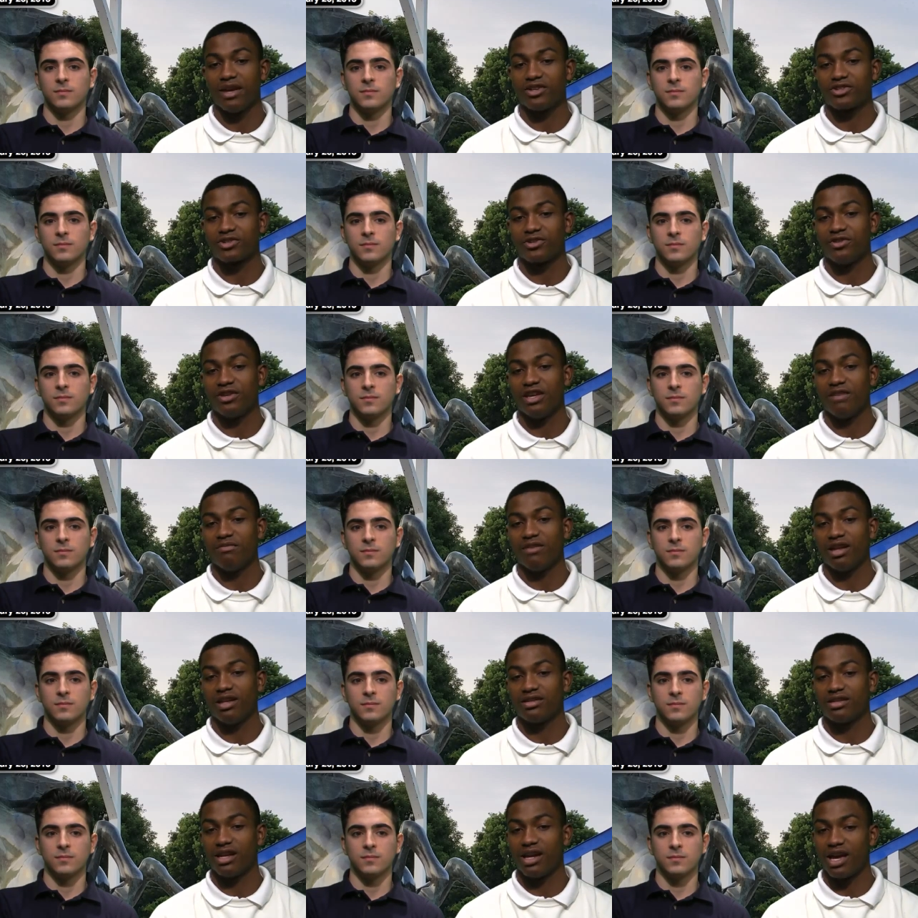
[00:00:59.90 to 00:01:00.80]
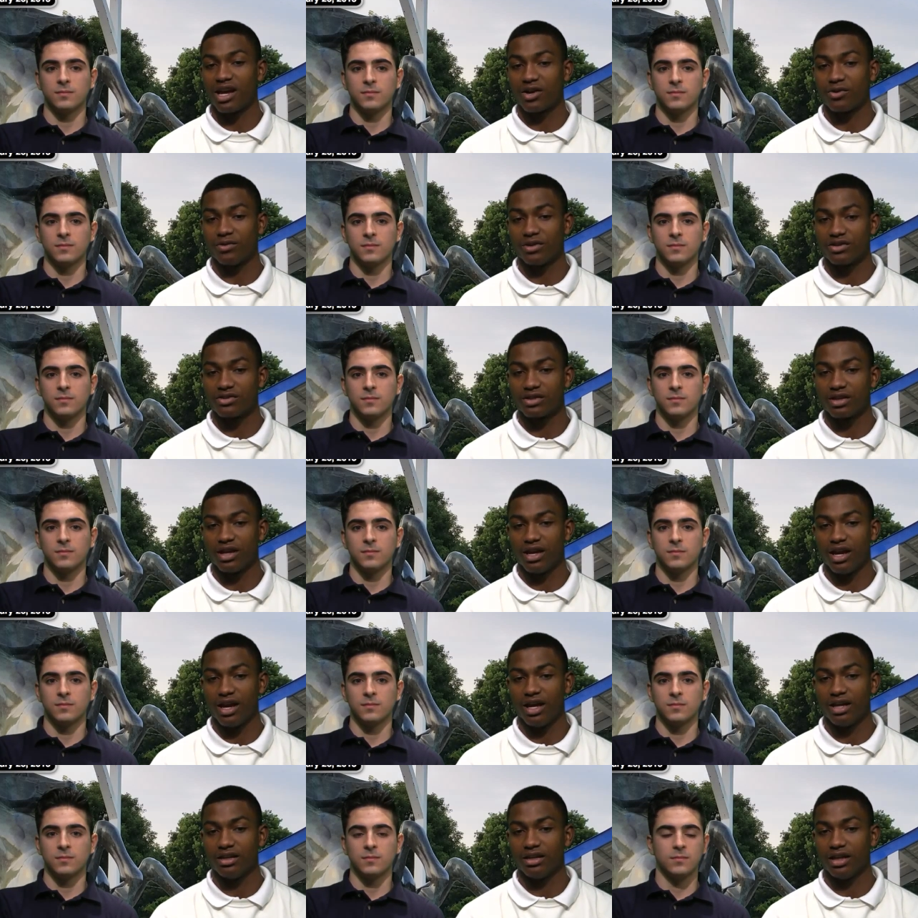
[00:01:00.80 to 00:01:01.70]
Speaker 1: make sure you email it to equus
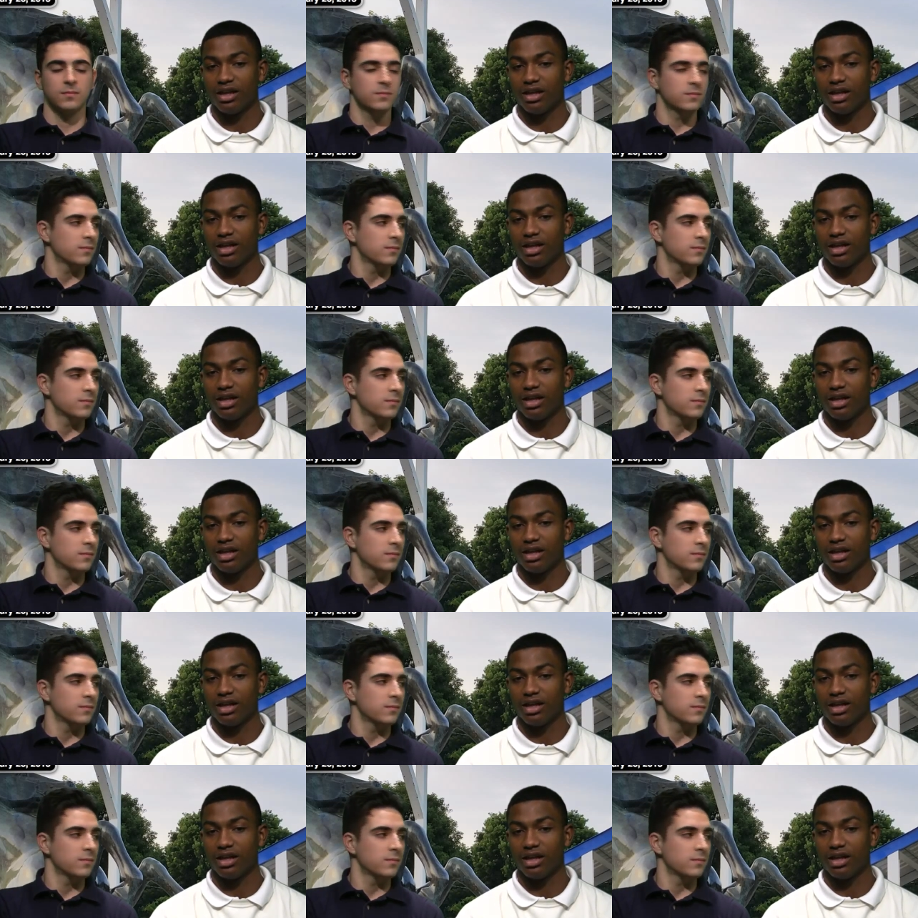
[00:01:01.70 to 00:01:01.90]
at